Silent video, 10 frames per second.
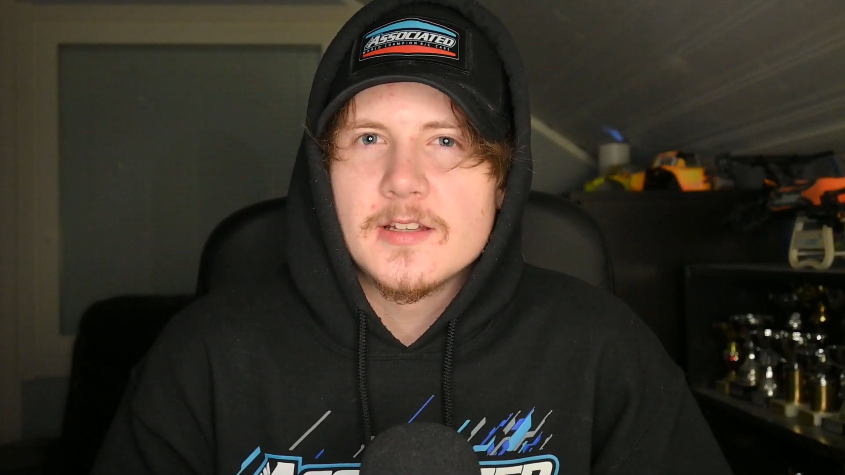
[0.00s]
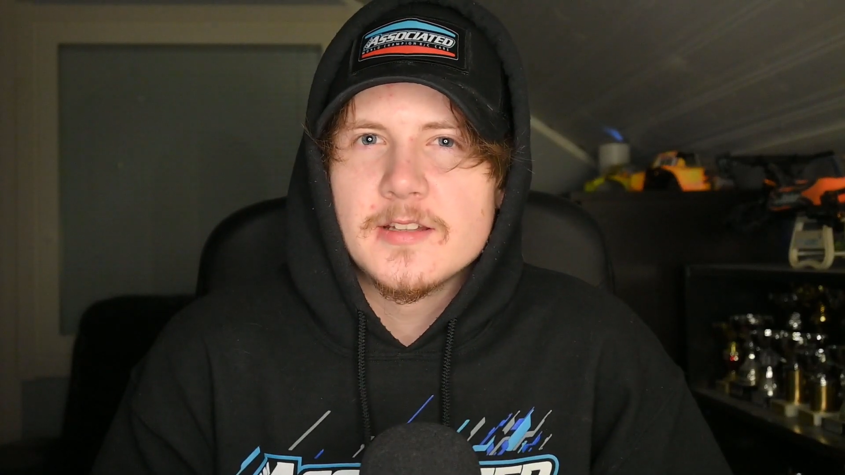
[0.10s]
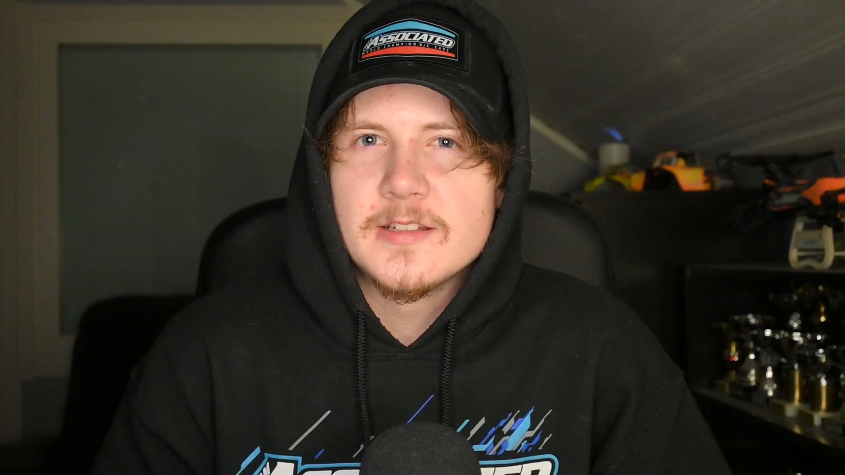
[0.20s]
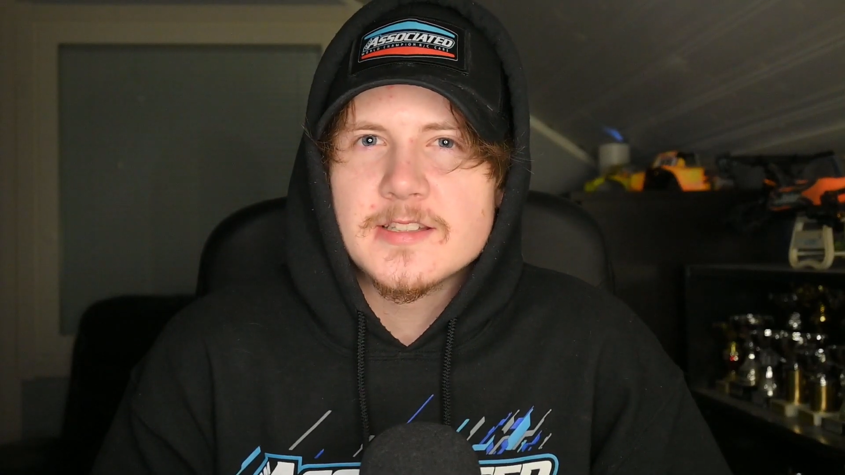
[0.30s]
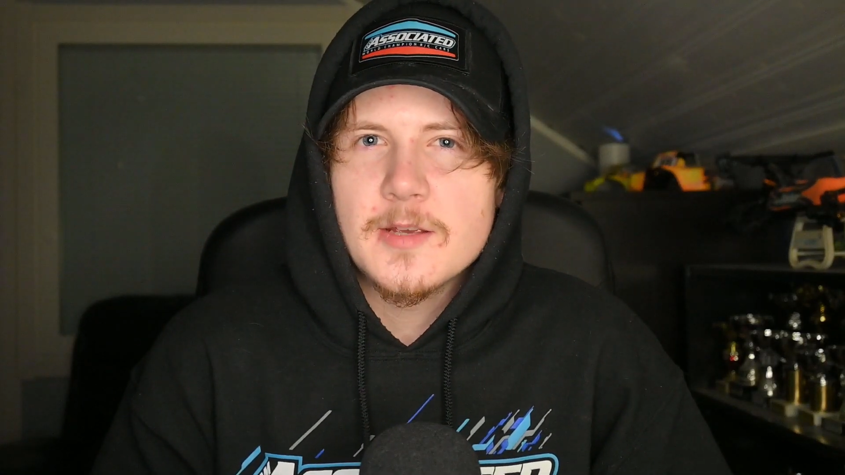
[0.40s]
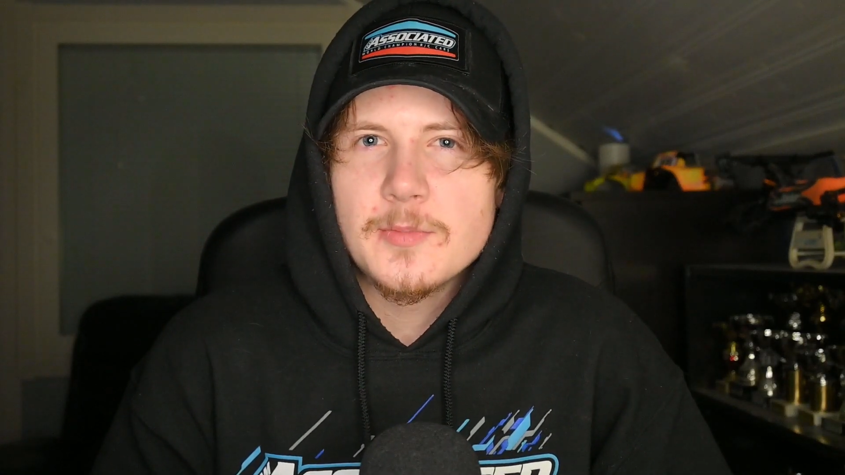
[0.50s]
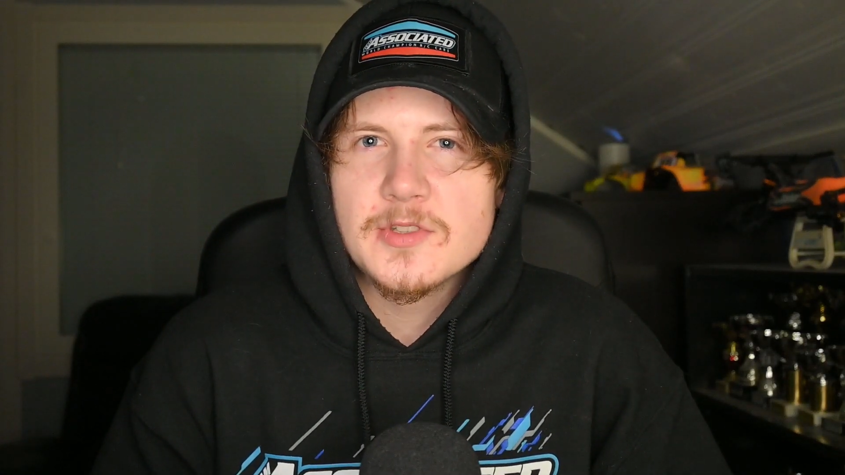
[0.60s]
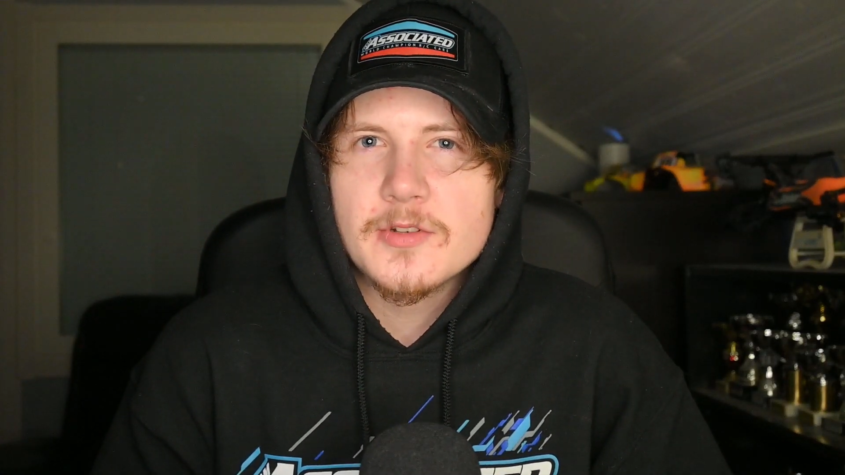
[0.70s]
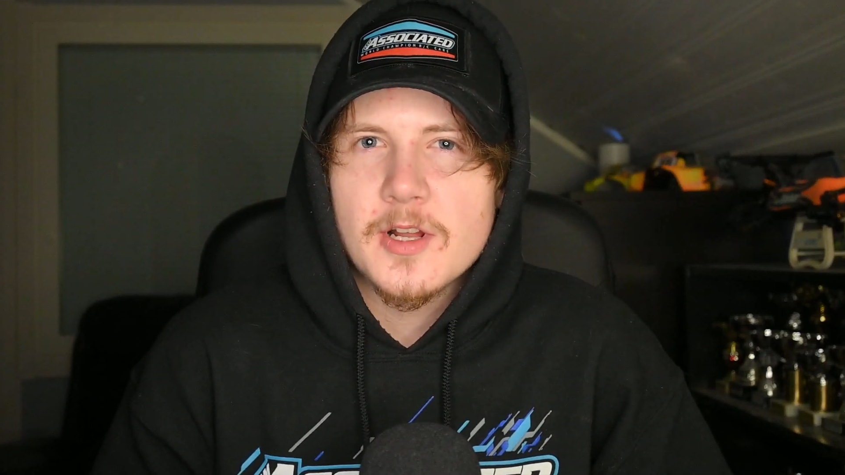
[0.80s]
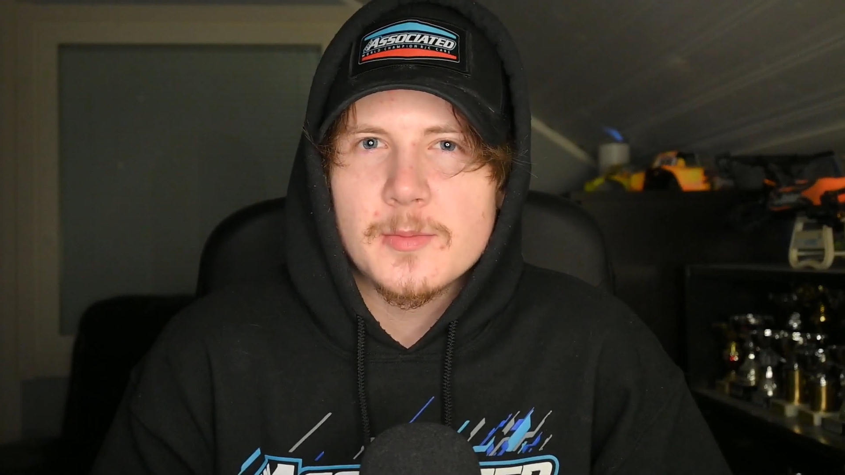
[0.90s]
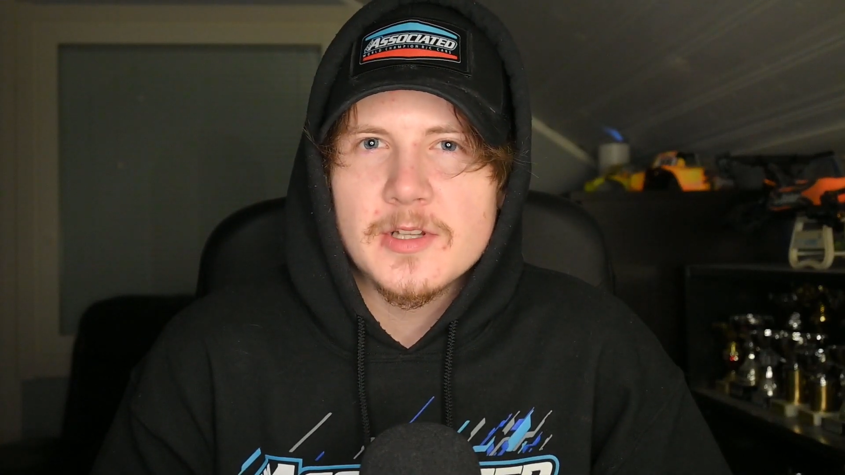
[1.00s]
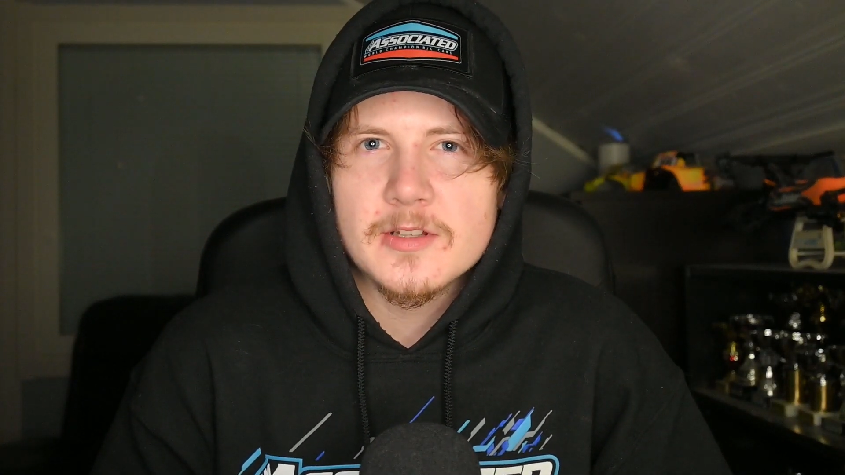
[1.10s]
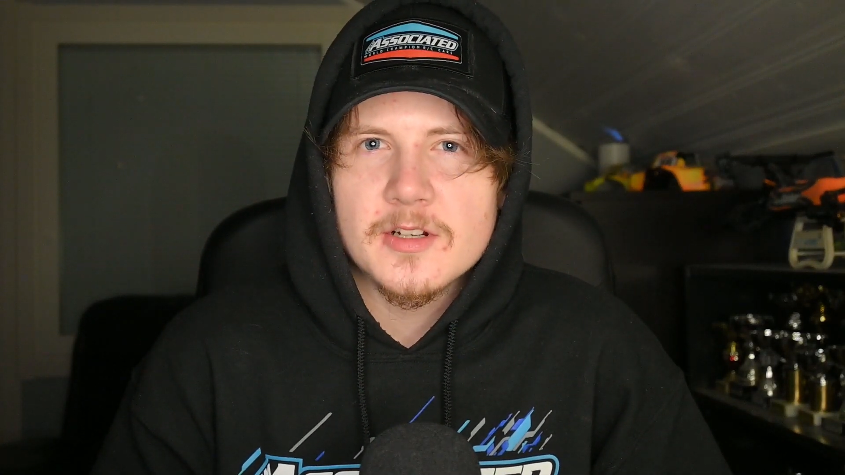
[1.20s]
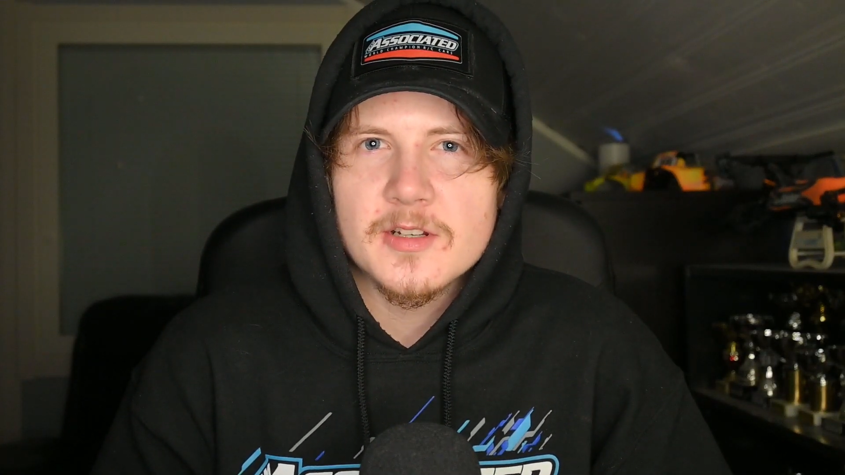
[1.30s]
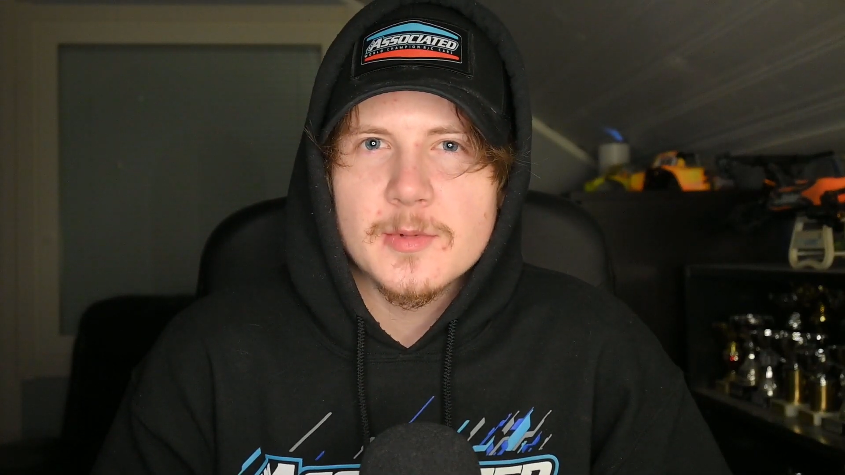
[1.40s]
In this episode, I'll be
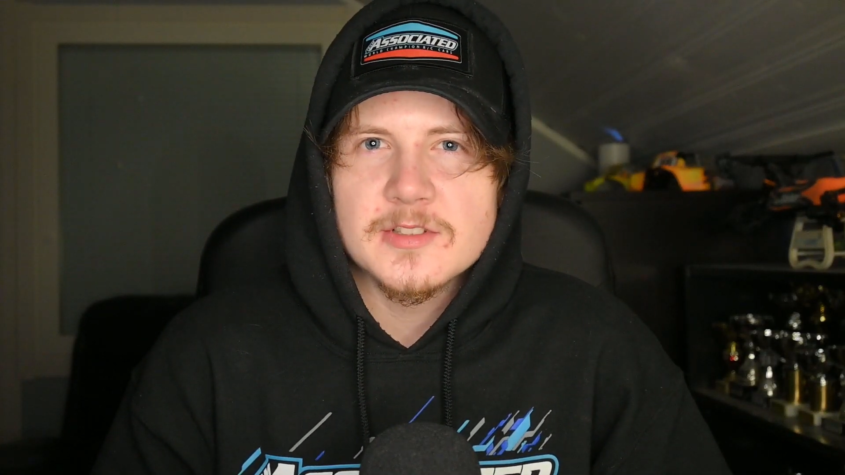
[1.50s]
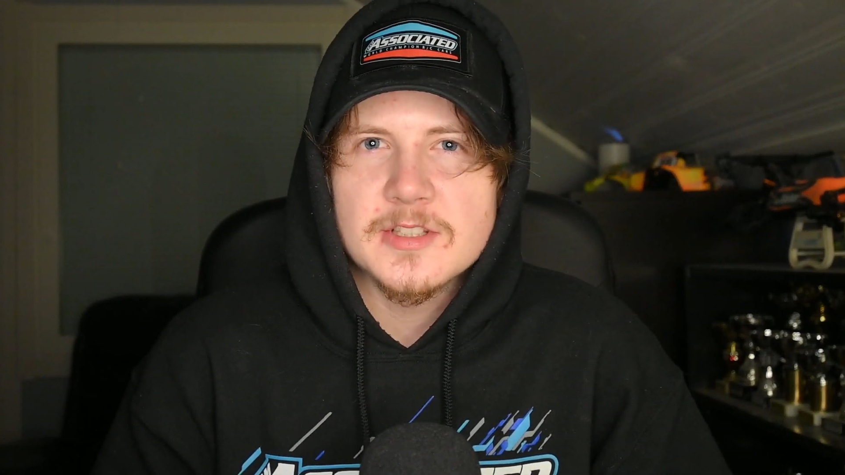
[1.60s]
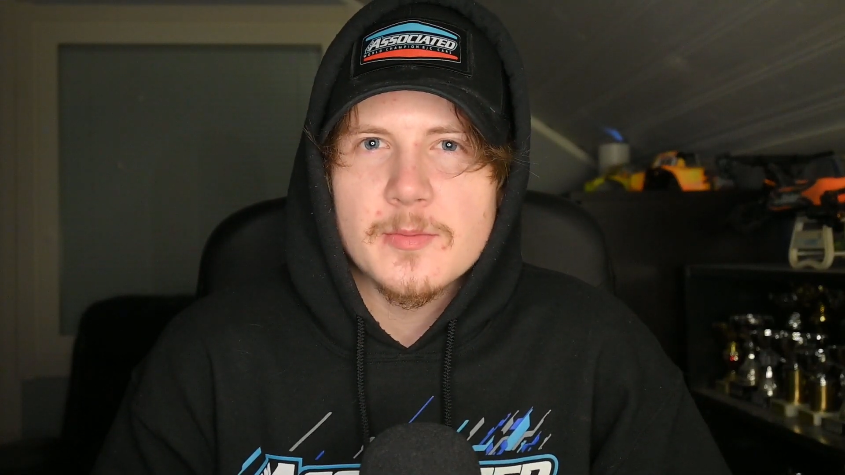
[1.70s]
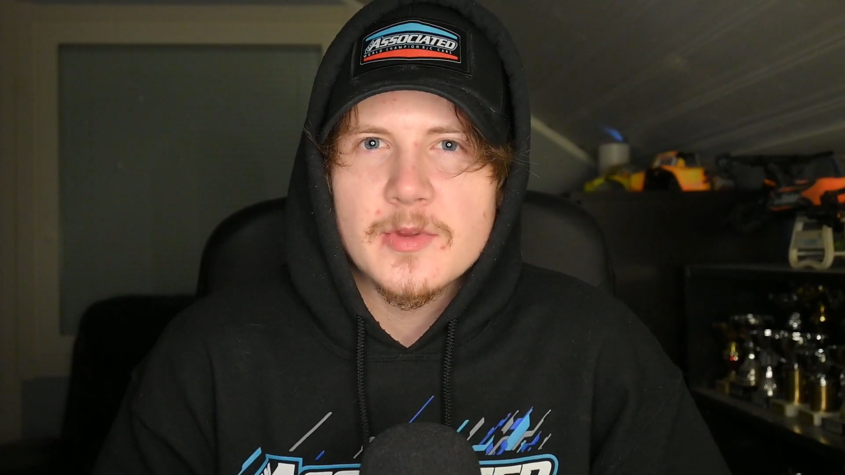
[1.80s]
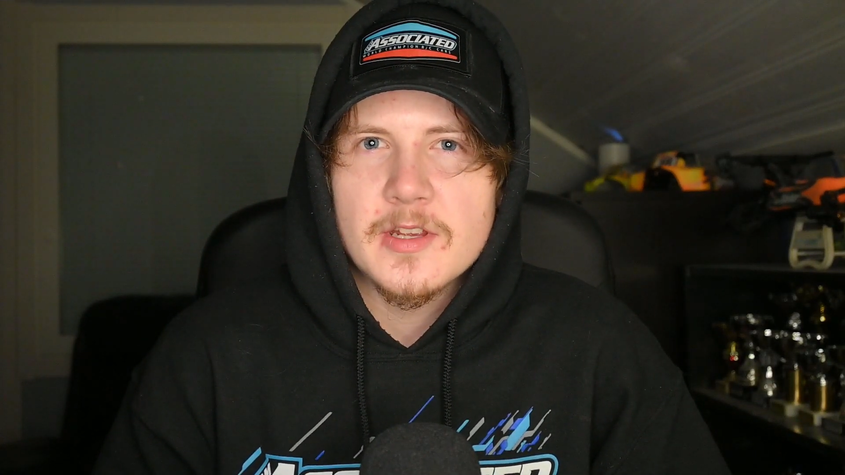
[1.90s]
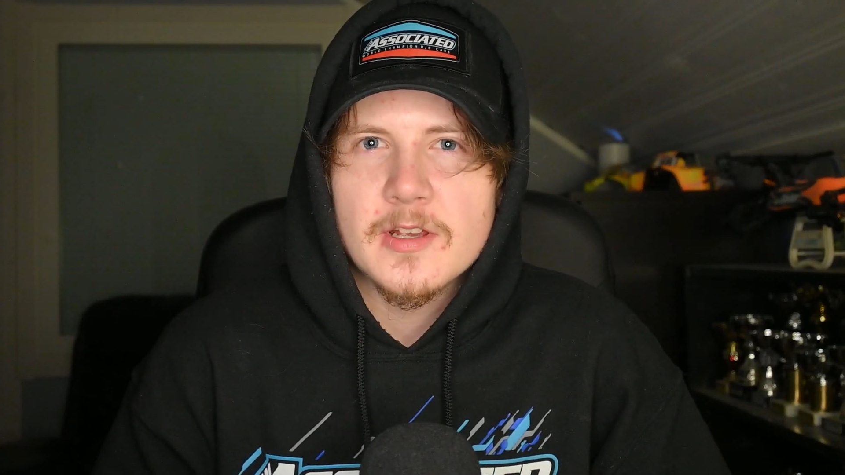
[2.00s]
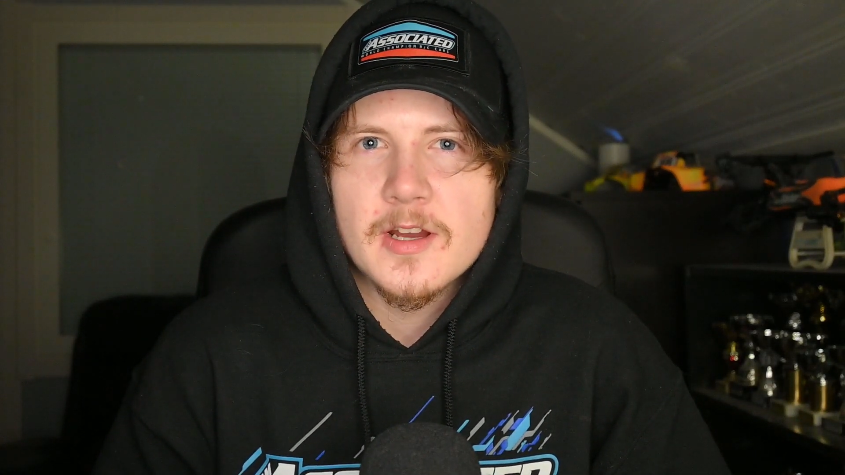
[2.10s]
talking about something